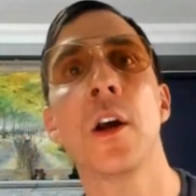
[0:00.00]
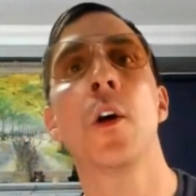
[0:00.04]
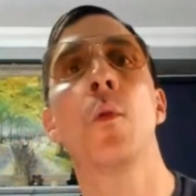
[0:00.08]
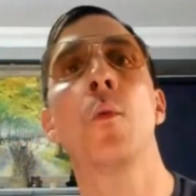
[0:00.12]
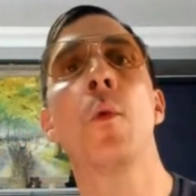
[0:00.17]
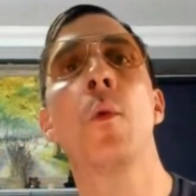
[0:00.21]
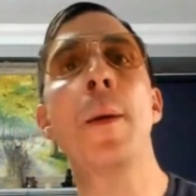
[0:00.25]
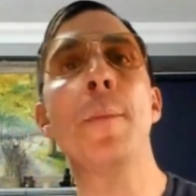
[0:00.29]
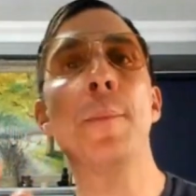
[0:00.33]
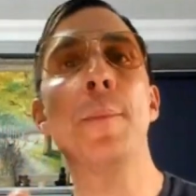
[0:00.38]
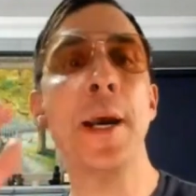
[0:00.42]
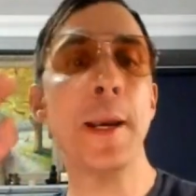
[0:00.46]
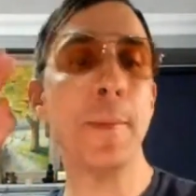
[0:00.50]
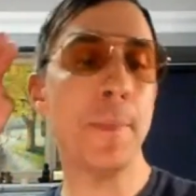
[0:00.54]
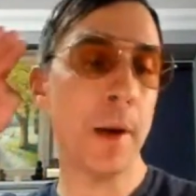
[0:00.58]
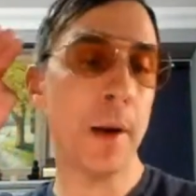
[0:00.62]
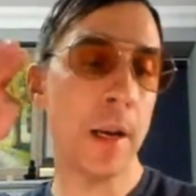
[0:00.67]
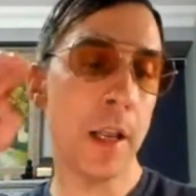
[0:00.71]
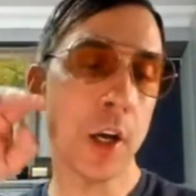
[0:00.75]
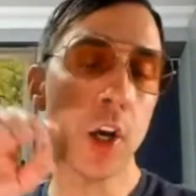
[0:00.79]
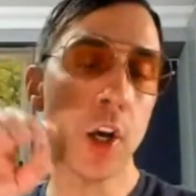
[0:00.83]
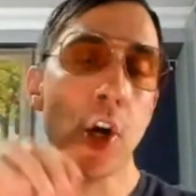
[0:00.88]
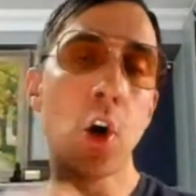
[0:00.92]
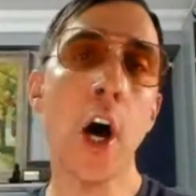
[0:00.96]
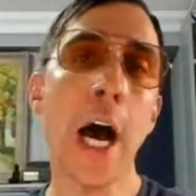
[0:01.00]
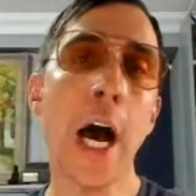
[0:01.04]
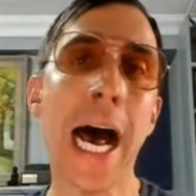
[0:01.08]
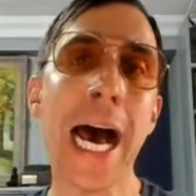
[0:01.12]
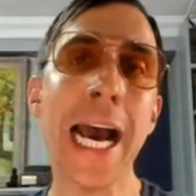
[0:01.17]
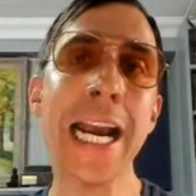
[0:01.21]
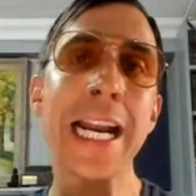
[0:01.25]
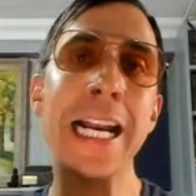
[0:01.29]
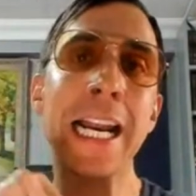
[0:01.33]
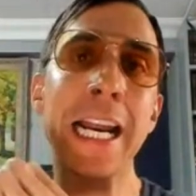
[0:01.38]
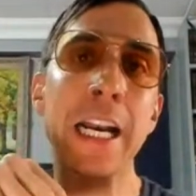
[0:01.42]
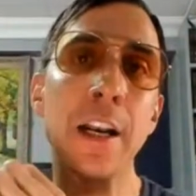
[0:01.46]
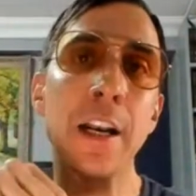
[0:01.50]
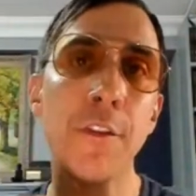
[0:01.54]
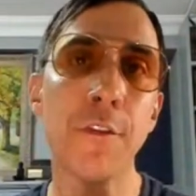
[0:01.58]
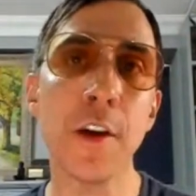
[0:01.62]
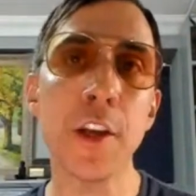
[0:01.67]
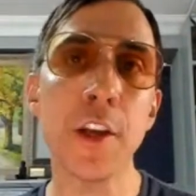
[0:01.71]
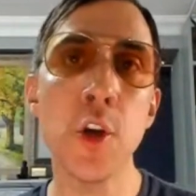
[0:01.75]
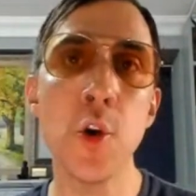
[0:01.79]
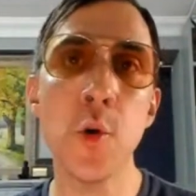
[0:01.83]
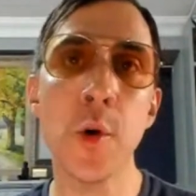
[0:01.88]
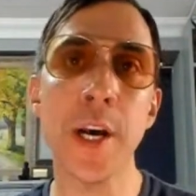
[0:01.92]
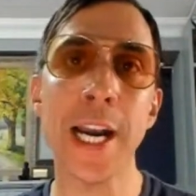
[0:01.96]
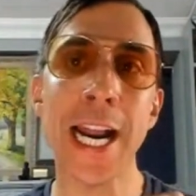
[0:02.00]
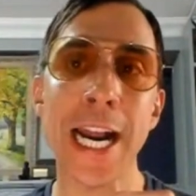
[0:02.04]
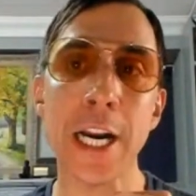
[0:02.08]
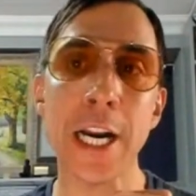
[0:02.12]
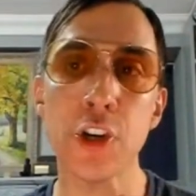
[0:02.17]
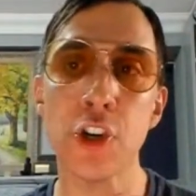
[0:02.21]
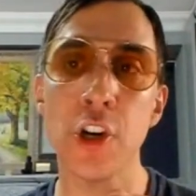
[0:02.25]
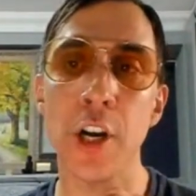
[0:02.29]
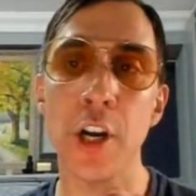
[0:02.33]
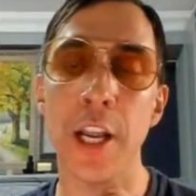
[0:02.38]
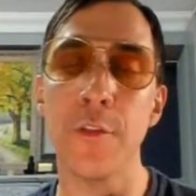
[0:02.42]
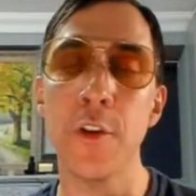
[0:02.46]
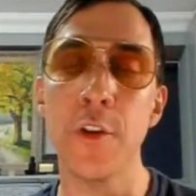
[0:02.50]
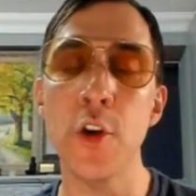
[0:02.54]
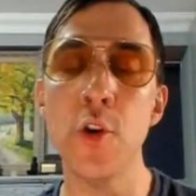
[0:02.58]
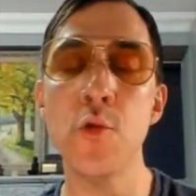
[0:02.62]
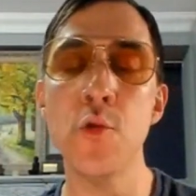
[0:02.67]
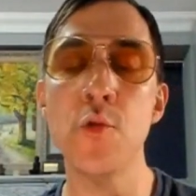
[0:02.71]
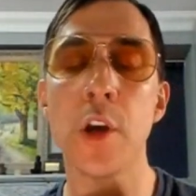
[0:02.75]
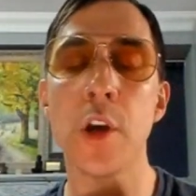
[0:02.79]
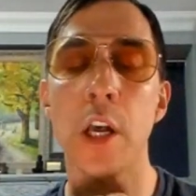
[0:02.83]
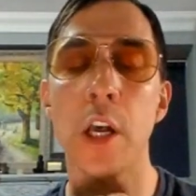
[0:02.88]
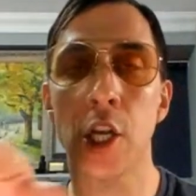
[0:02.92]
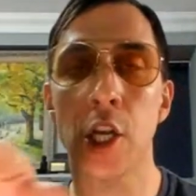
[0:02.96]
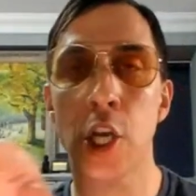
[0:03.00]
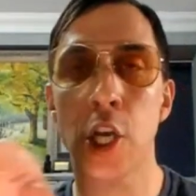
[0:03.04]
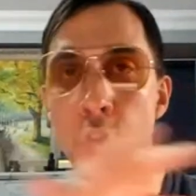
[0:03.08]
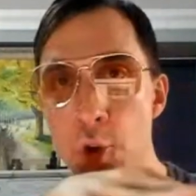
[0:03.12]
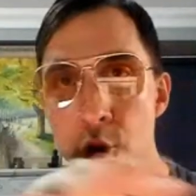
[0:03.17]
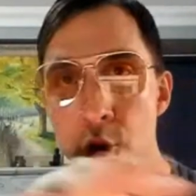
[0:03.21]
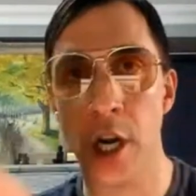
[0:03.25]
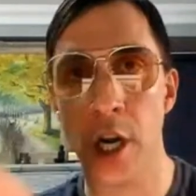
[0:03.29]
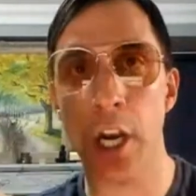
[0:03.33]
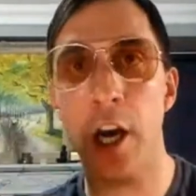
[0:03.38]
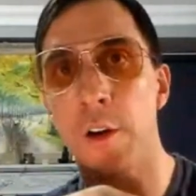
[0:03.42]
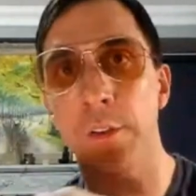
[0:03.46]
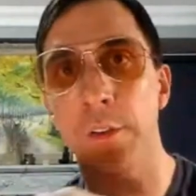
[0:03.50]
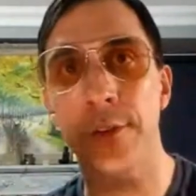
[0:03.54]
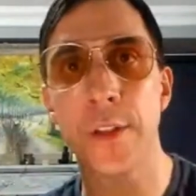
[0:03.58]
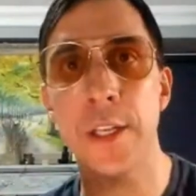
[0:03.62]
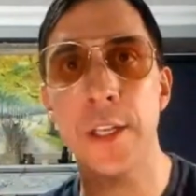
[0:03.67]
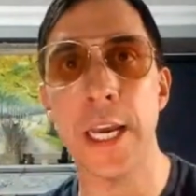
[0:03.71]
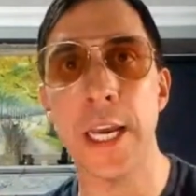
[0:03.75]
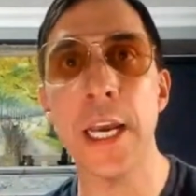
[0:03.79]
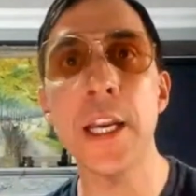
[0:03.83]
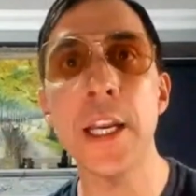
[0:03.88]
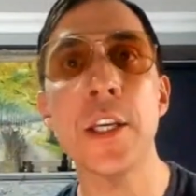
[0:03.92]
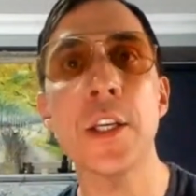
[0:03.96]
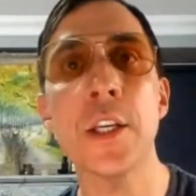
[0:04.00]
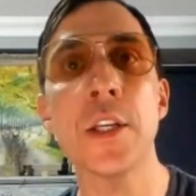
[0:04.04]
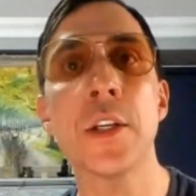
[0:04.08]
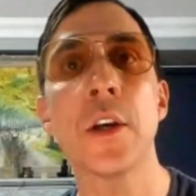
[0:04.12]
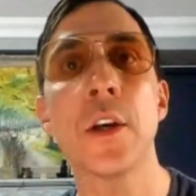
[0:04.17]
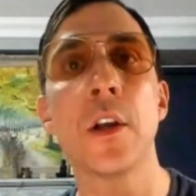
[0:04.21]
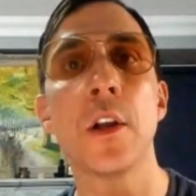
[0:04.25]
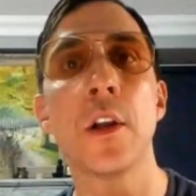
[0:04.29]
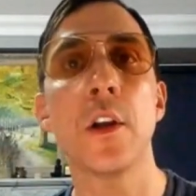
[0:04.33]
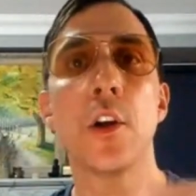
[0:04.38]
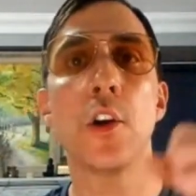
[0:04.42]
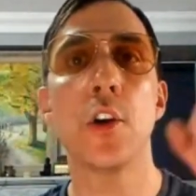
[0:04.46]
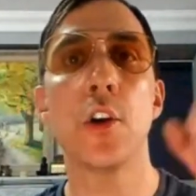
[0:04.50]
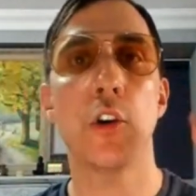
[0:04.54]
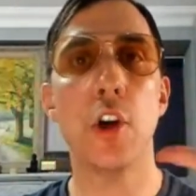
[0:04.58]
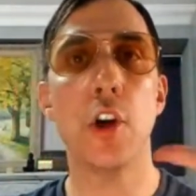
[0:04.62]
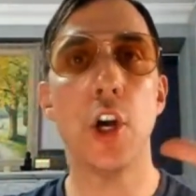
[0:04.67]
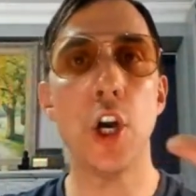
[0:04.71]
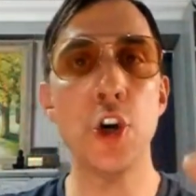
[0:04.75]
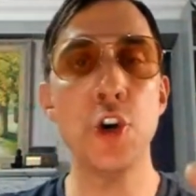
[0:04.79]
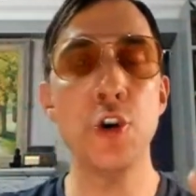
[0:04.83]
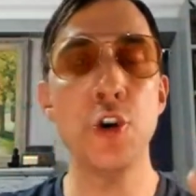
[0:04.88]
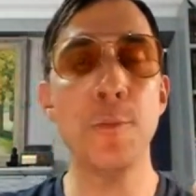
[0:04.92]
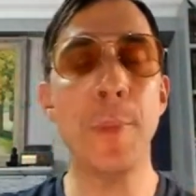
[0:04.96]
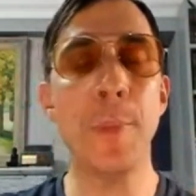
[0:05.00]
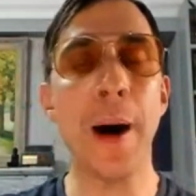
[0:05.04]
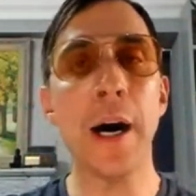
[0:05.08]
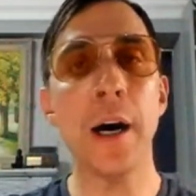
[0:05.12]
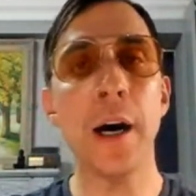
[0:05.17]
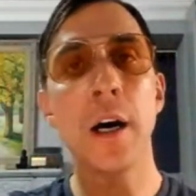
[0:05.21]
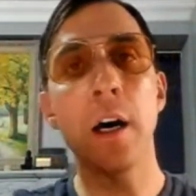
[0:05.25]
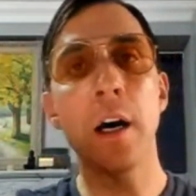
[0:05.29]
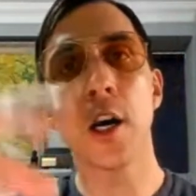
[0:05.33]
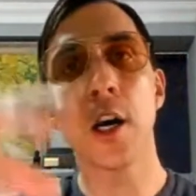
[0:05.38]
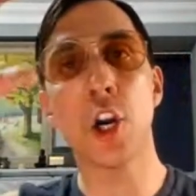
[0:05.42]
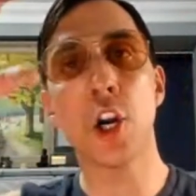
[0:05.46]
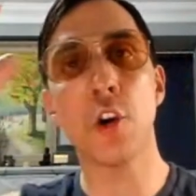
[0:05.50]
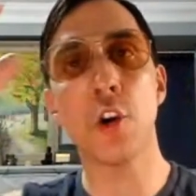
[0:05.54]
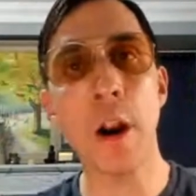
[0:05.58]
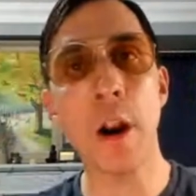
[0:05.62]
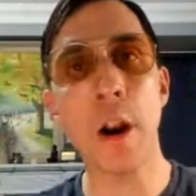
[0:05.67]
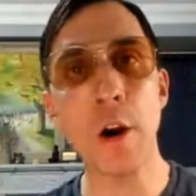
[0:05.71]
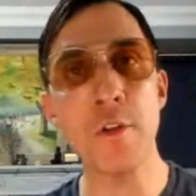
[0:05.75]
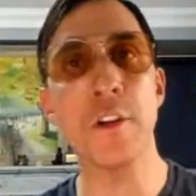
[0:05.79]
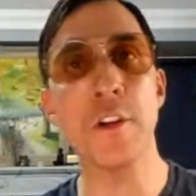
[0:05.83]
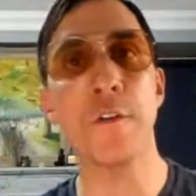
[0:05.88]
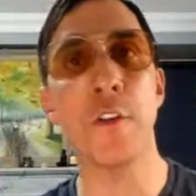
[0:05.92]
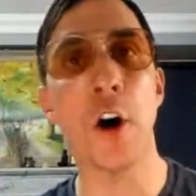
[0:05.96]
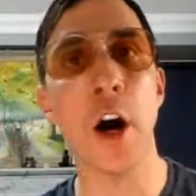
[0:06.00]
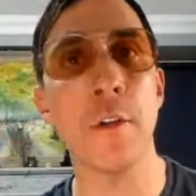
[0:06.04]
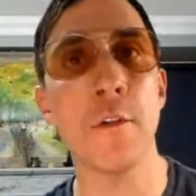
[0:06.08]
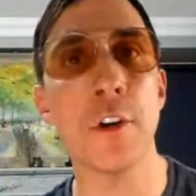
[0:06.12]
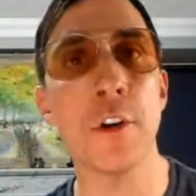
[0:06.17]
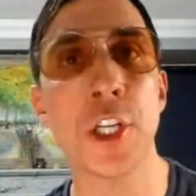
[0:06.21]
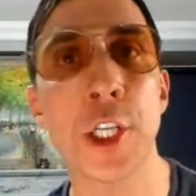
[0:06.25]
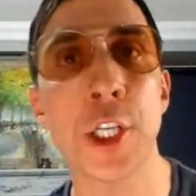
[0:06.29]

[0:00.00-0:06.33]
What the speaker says: When people are hailing the, you can actually, if you Google after this, Uber coronavirus